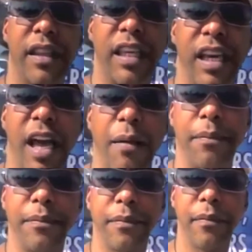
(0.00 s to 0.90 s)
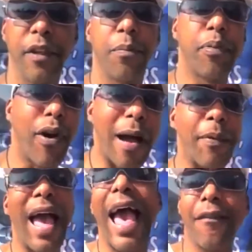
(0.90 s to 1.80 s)
the
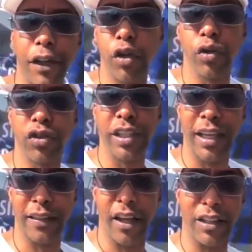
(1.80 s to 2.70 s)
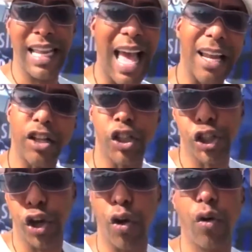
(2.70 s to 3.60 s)
proper avenues to get their talent
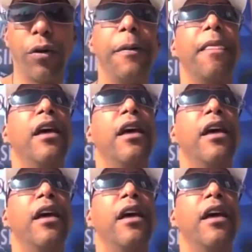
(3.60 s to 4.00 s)
shown.